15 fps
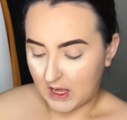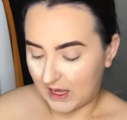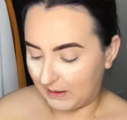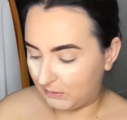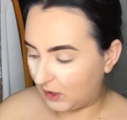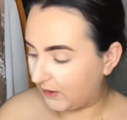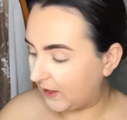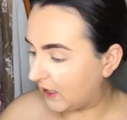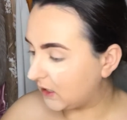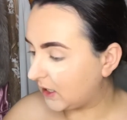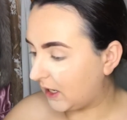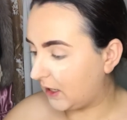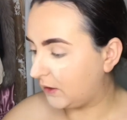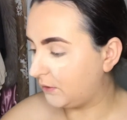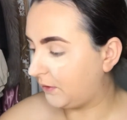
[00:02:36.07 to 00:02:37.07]
I'm not that
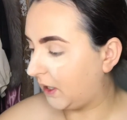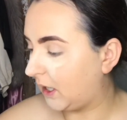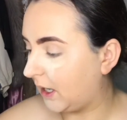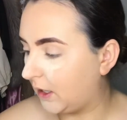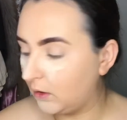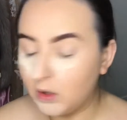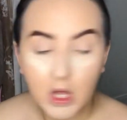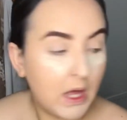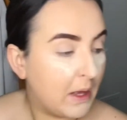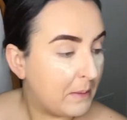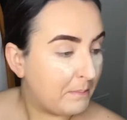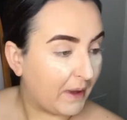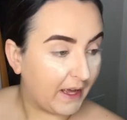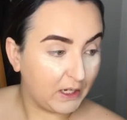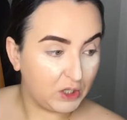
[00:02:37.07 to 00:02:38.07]
tanned right now,
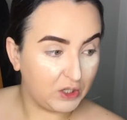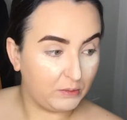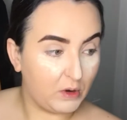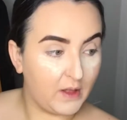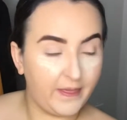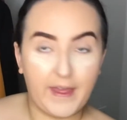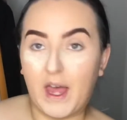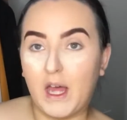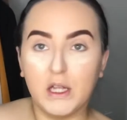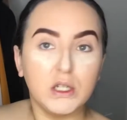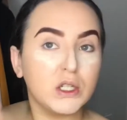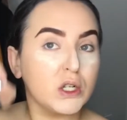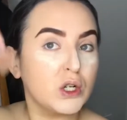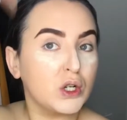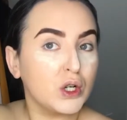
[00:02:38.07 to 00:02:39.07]
but I do want
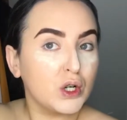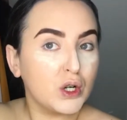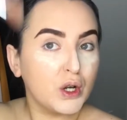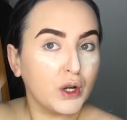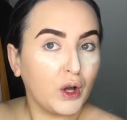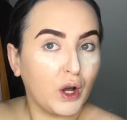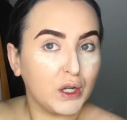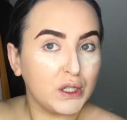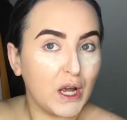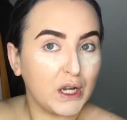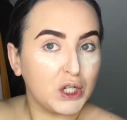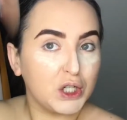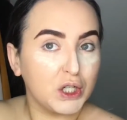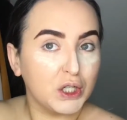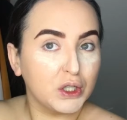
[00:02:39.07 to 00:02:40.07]
that
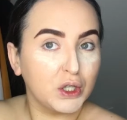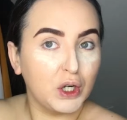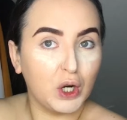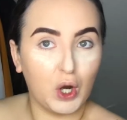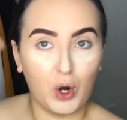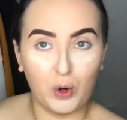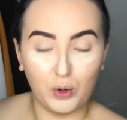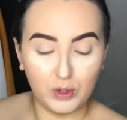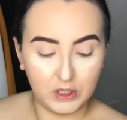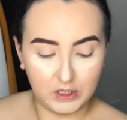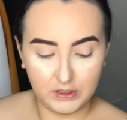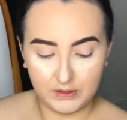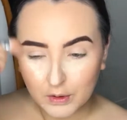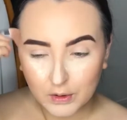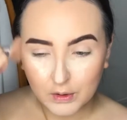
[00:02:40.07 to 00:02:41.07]
Kardashian glow.
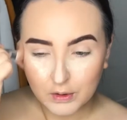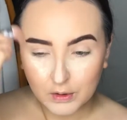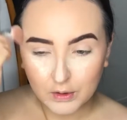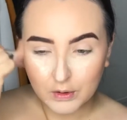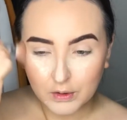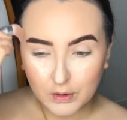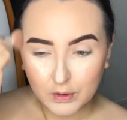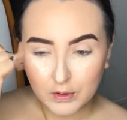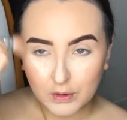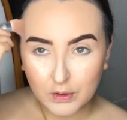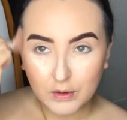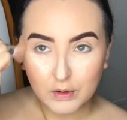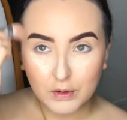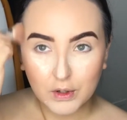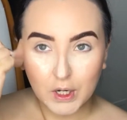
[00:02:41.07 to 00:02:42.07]

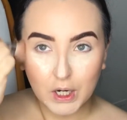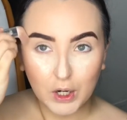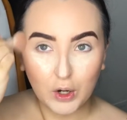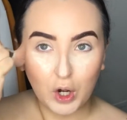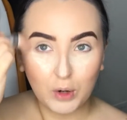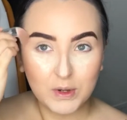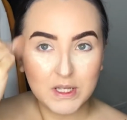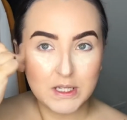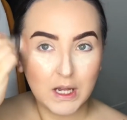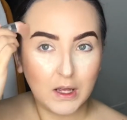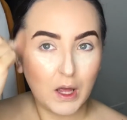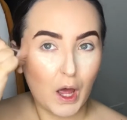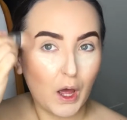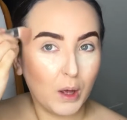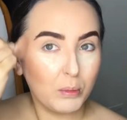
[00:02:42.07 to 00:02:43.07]
And I always
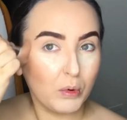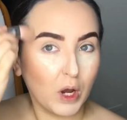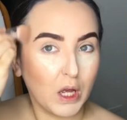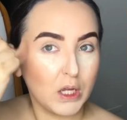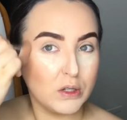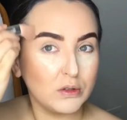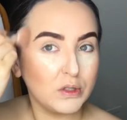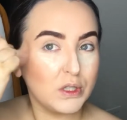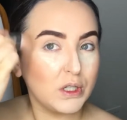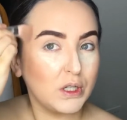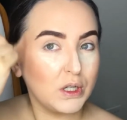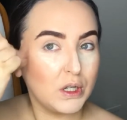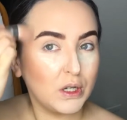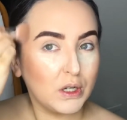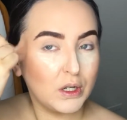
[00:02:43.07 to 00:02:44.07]
take it up round
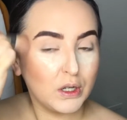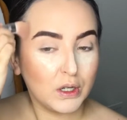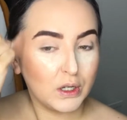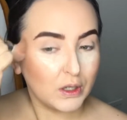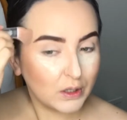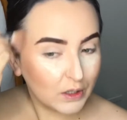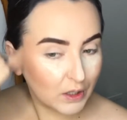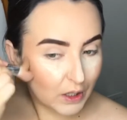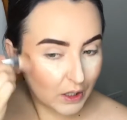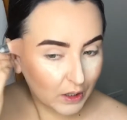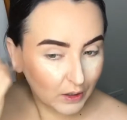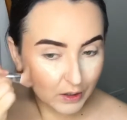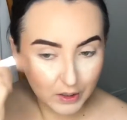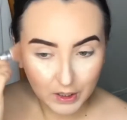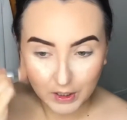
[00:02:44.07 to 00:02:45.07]
the
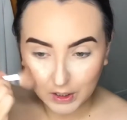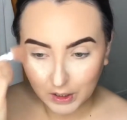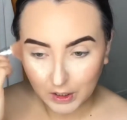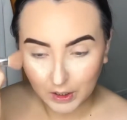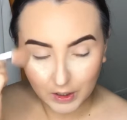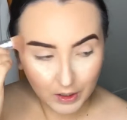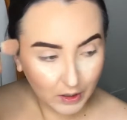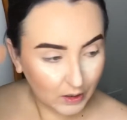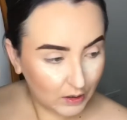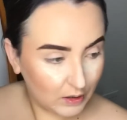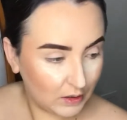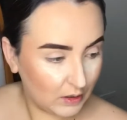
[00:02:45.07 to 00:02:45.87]
hairline here.